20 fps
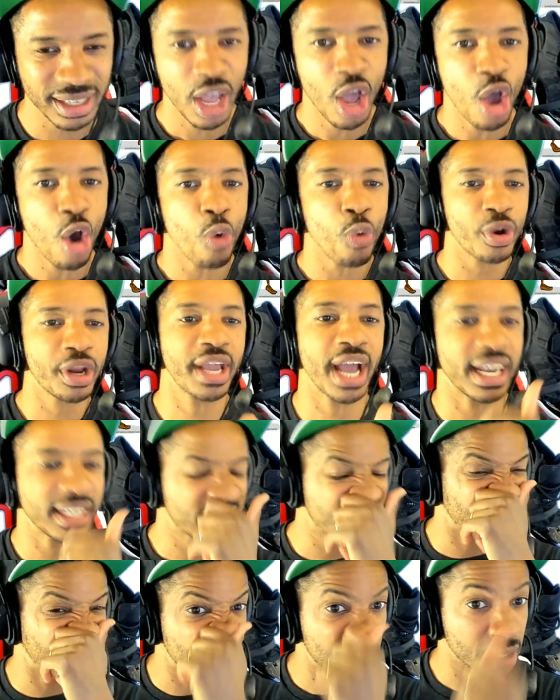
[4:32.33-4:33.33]
What do you guys
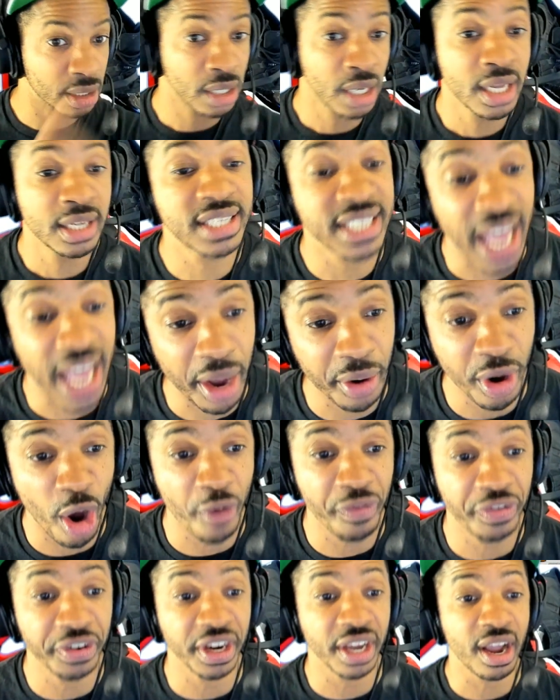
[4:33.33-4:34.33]
think? Sound
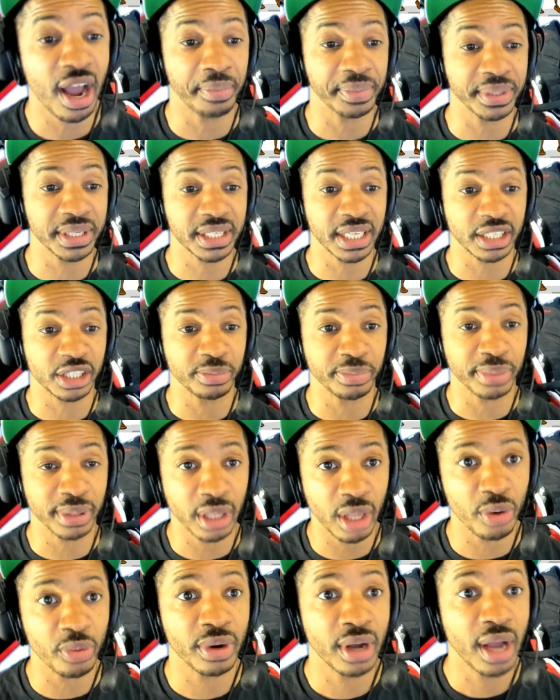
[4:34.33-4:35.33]
off in the comment section
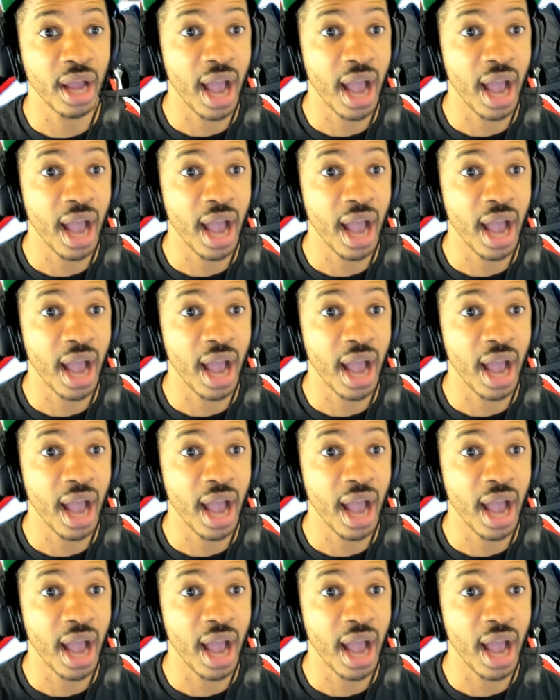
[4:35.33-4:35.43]
below.